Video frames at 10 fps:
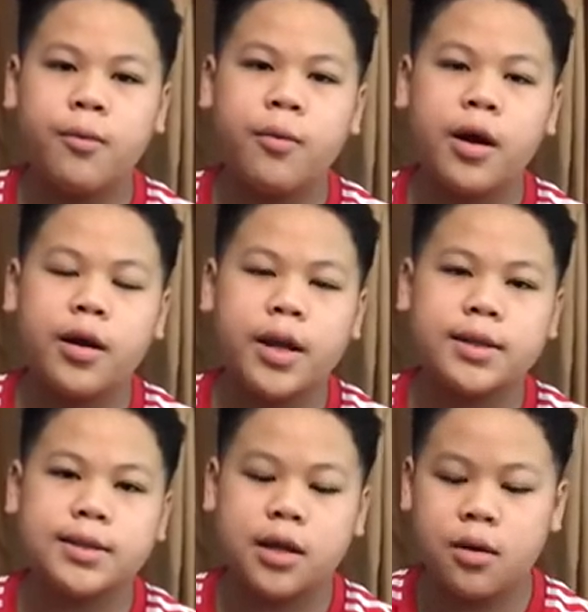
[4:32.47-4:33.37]
water and
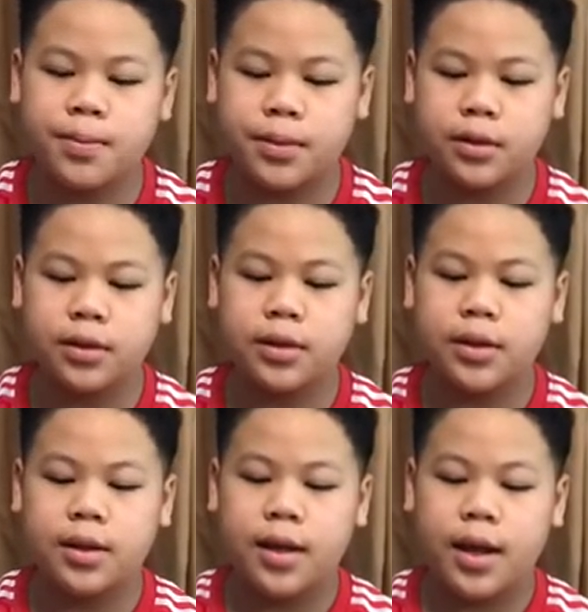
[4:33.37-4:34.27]
soap,
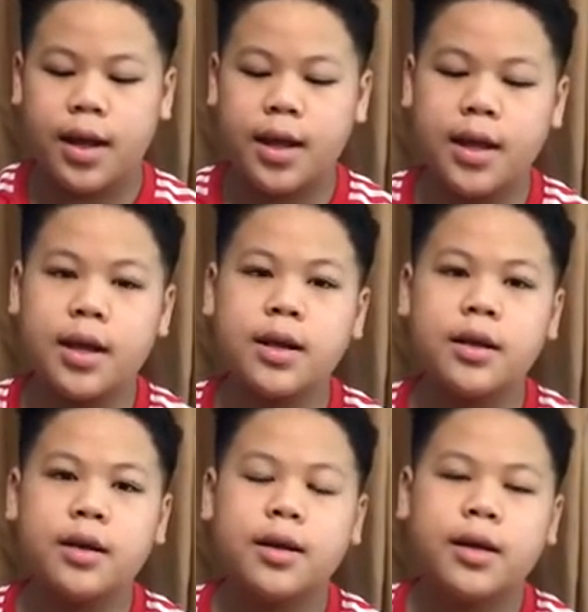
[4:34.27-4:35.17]
and
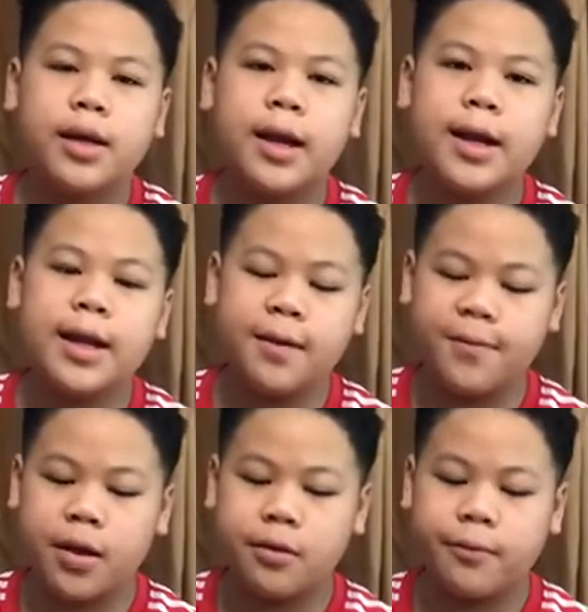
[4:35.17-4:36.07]
cleaning
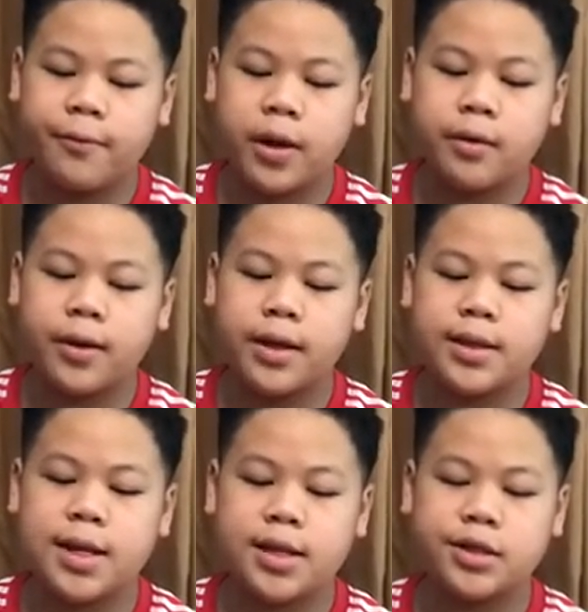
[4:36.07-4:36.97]
frequently
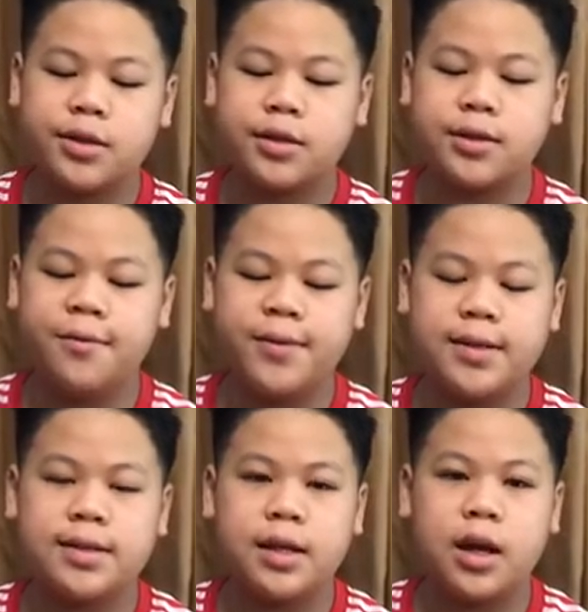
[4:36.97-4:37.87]
touched
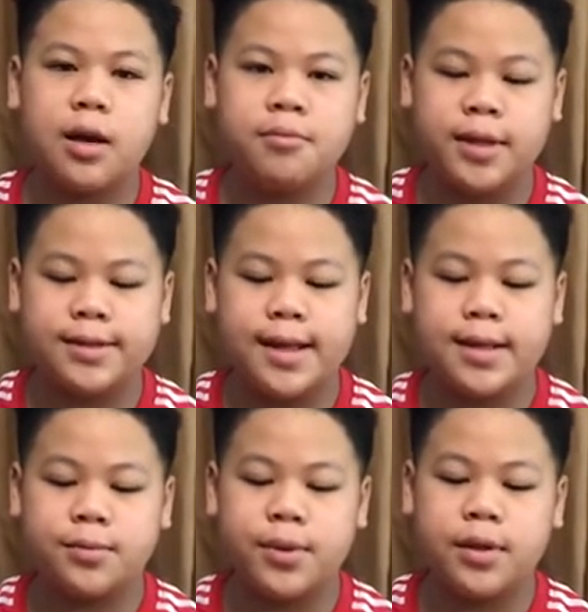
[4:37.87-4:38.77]
surfaces and objects.
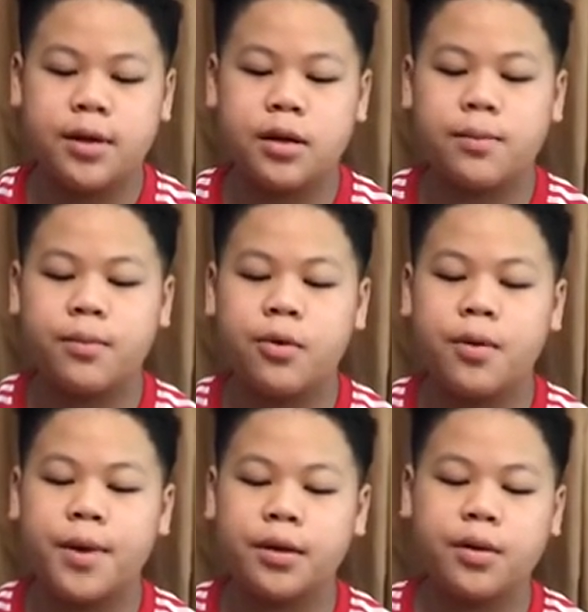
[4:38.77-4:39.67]
As we learn more
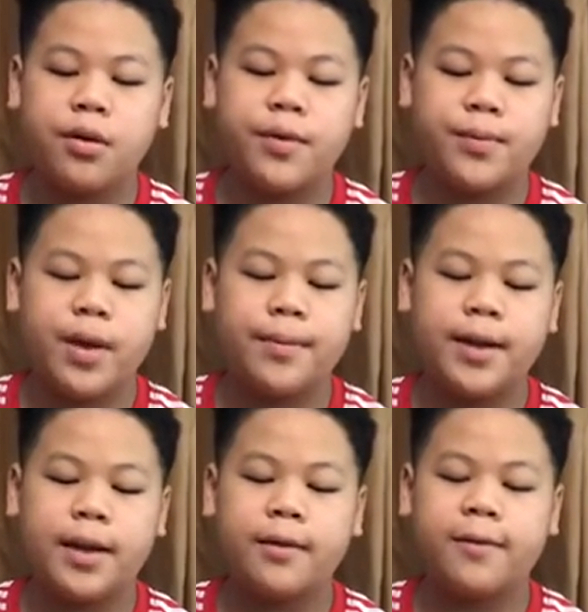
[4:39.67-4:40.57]
about COVID, public
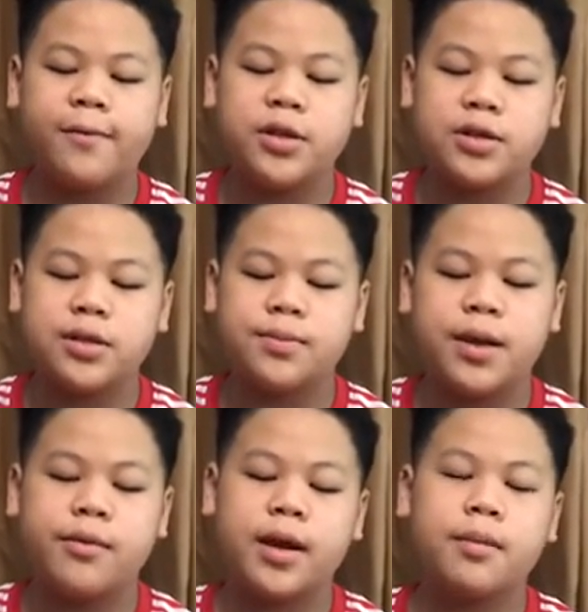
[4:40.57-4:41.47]
health officials
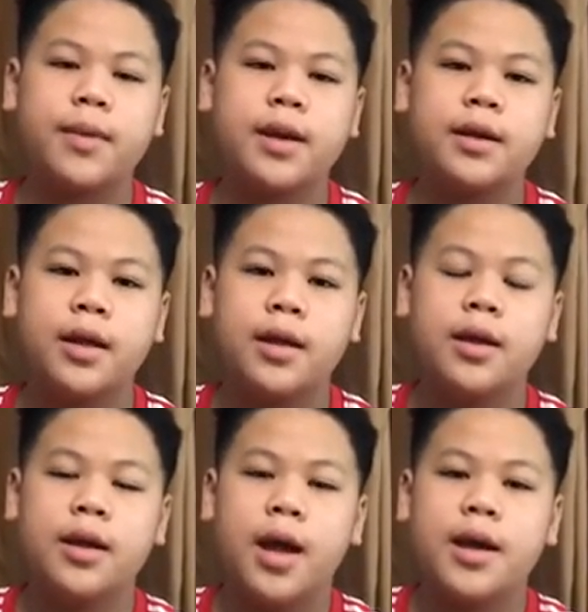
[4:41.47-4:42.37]
may recommend
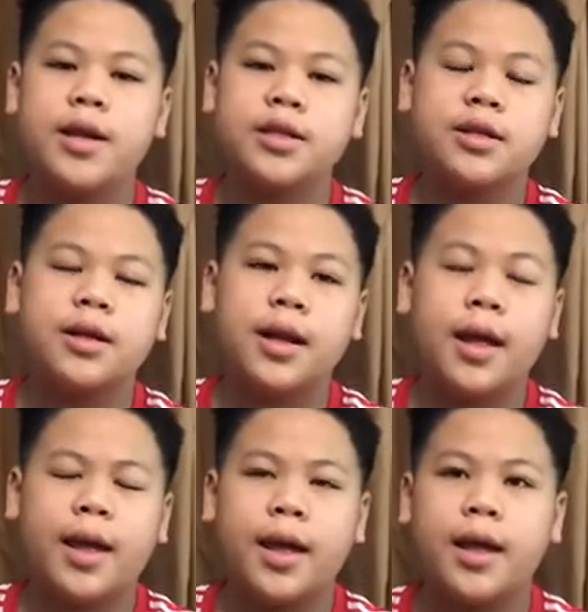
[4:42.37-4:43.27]
additional
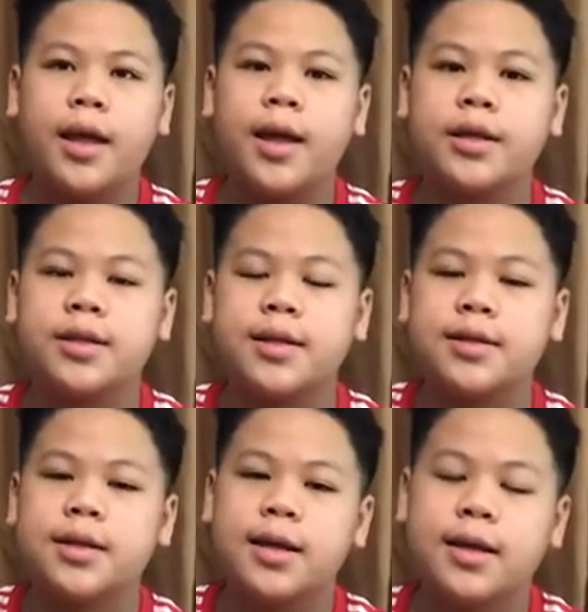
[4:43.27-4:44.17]
actions.